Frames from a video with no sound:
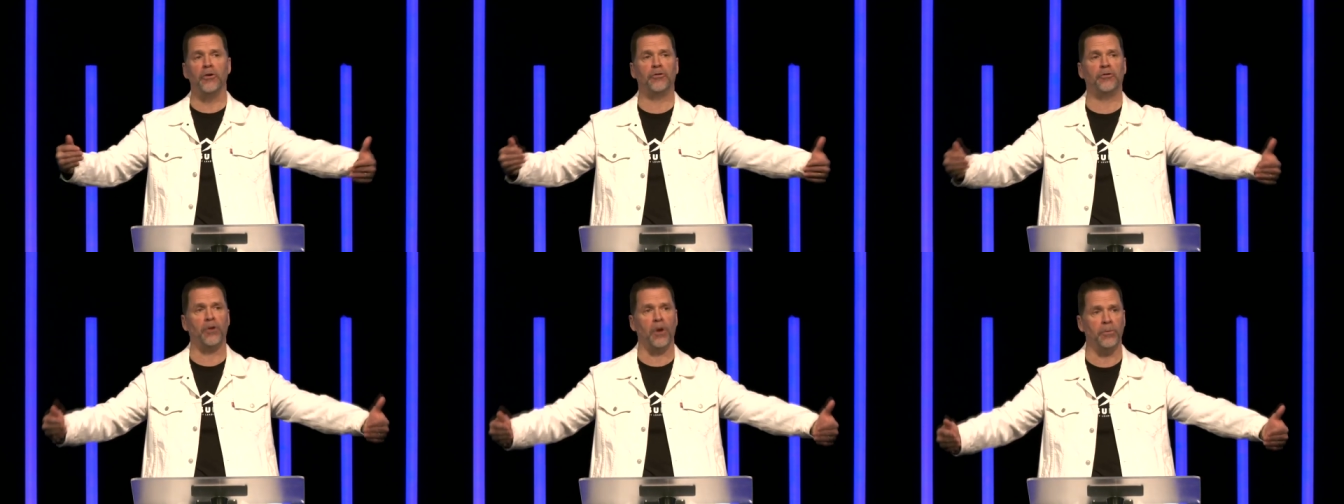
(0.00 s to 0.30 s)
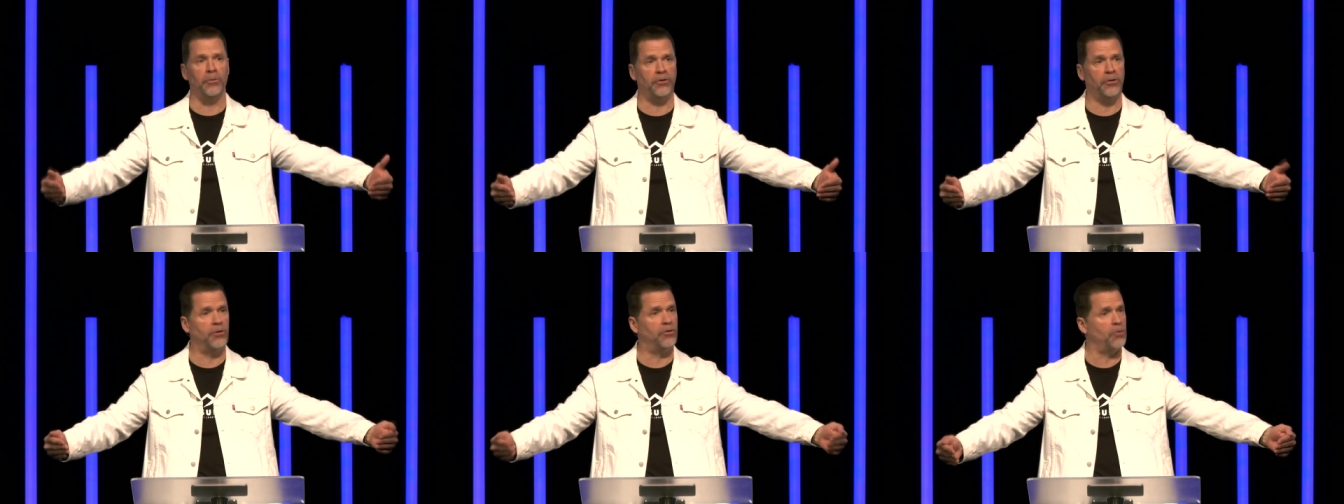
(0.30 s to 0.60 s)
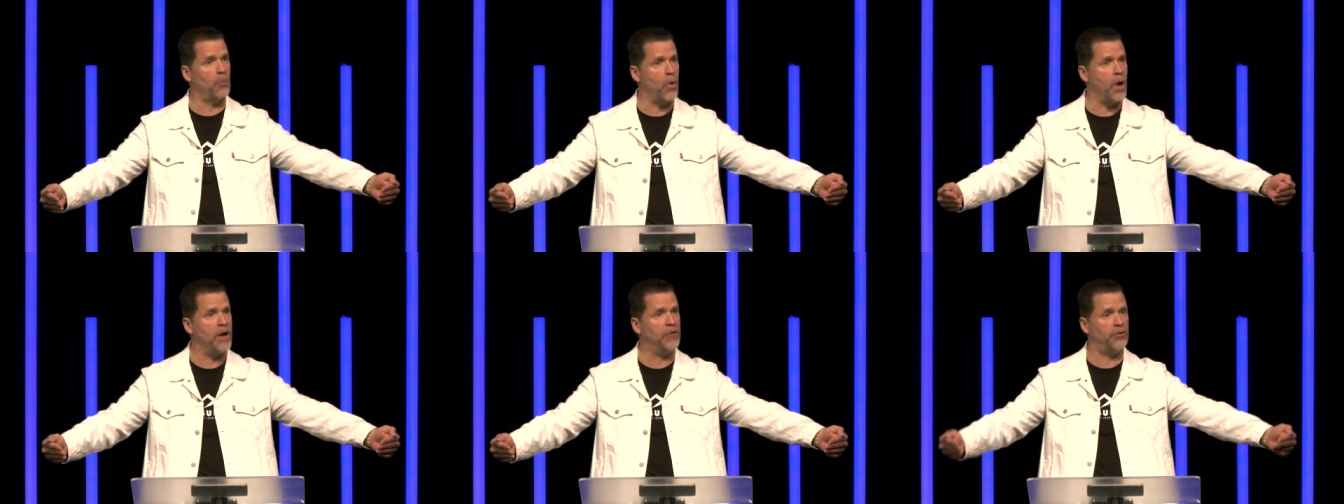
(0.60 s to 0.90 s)
or some
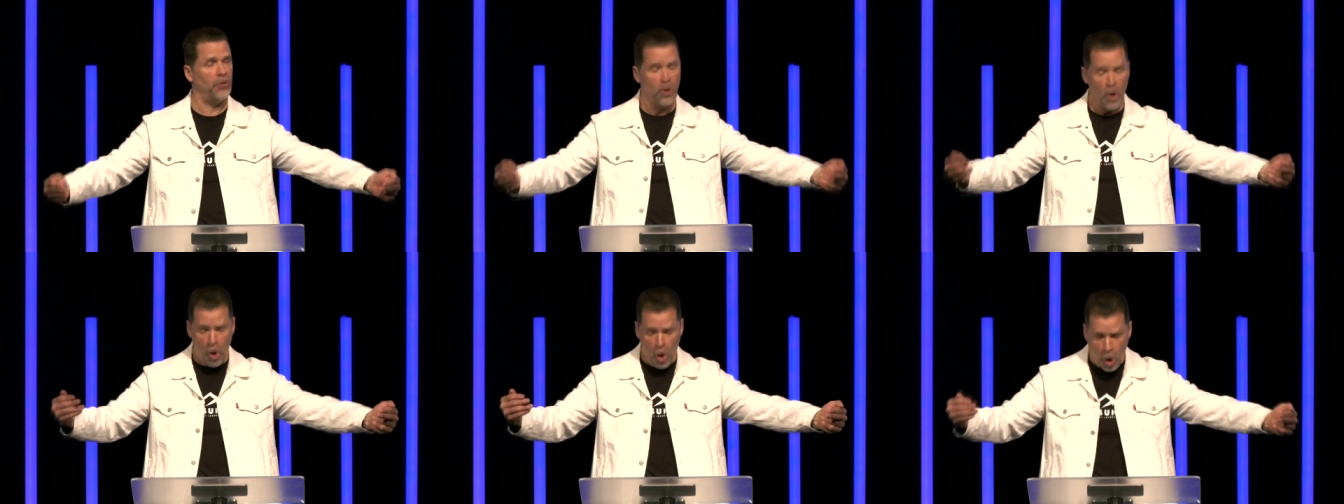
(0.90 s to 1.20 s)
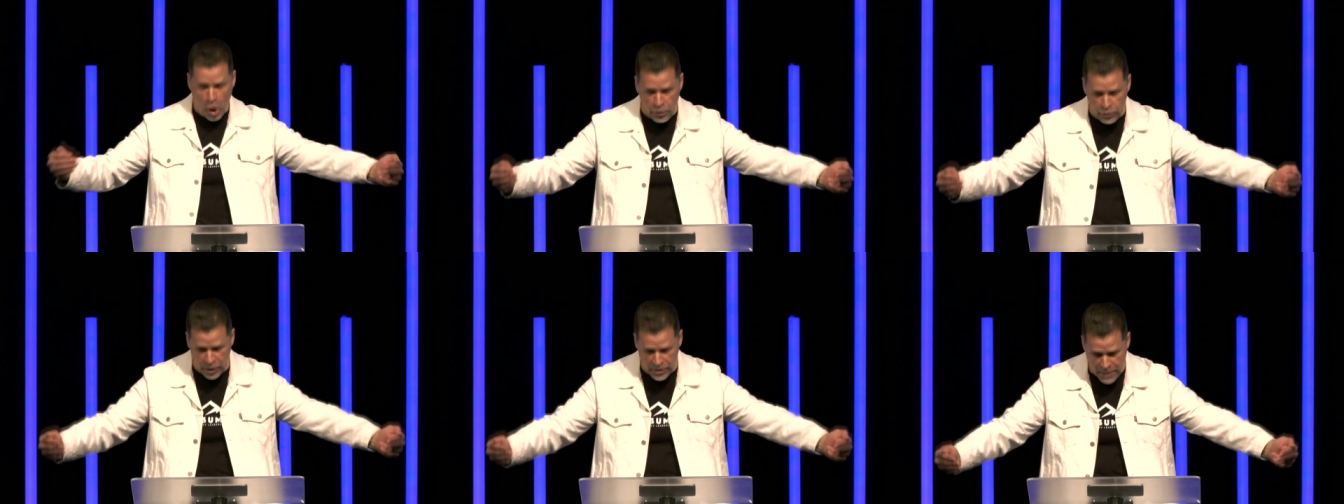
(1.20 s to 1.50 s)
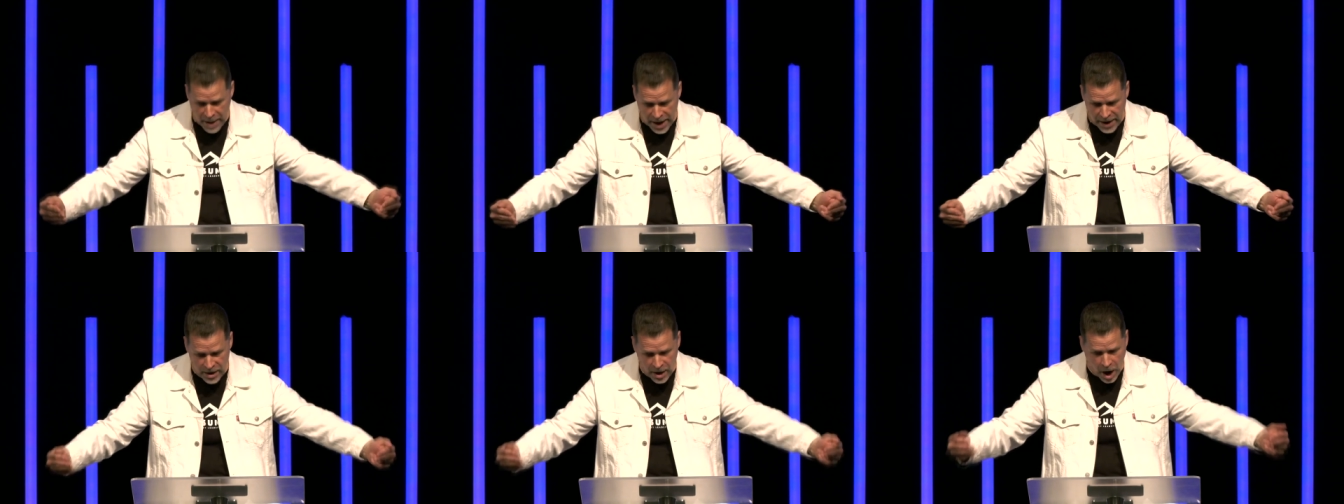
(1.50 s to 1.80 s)
situation or
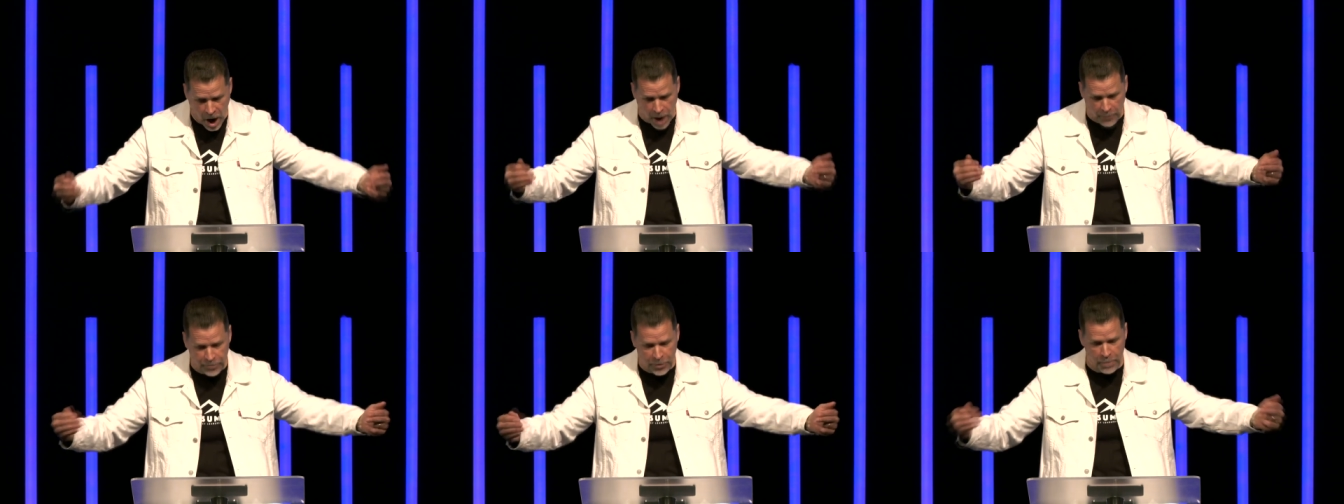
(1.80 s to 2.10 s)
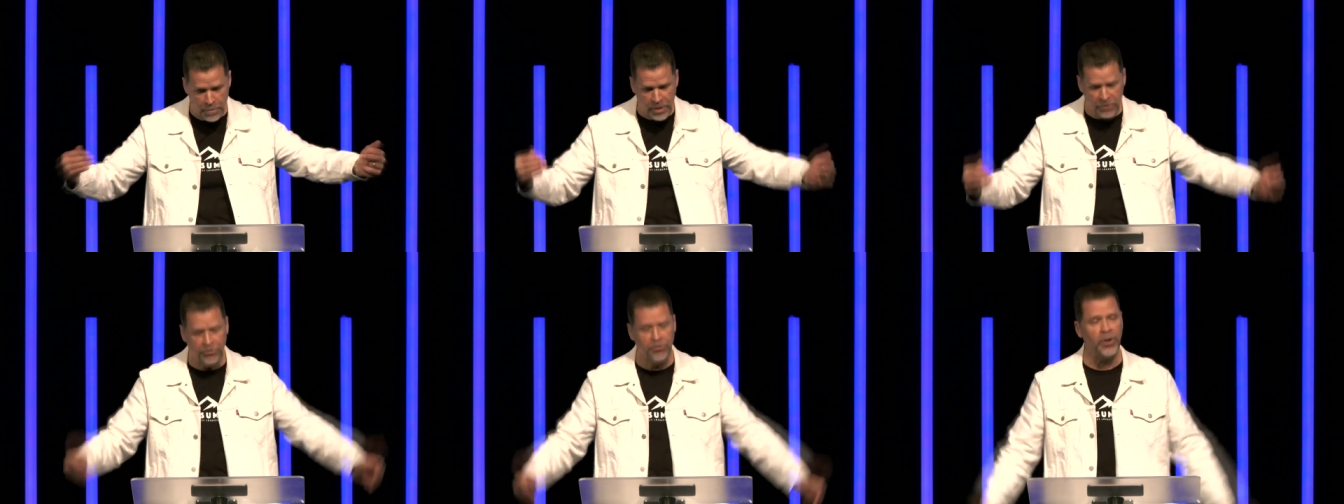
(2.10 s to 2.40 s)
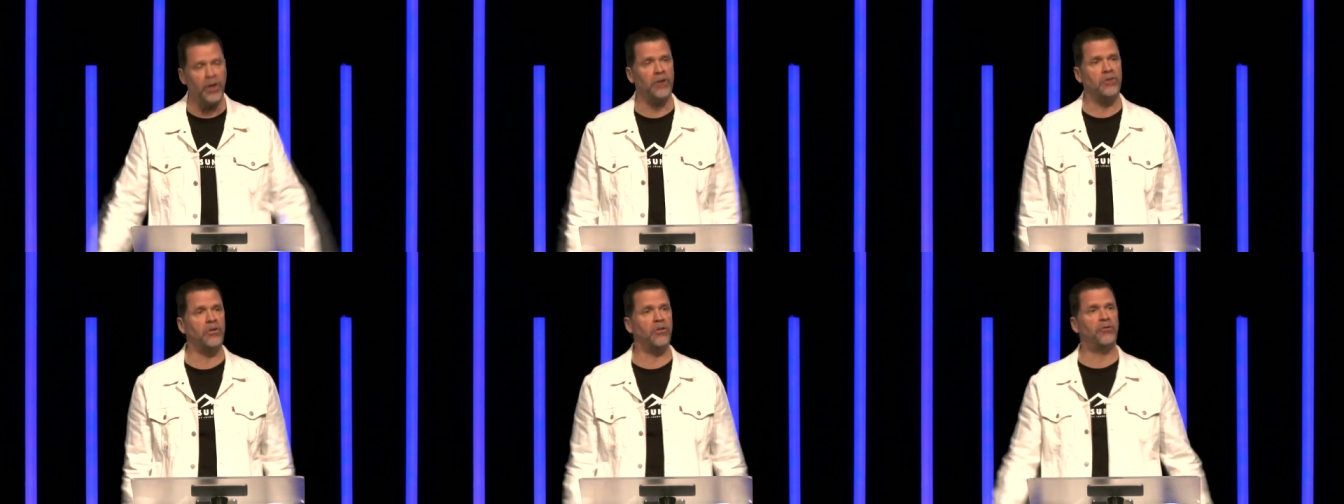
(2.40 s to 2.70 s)
remain optimistic.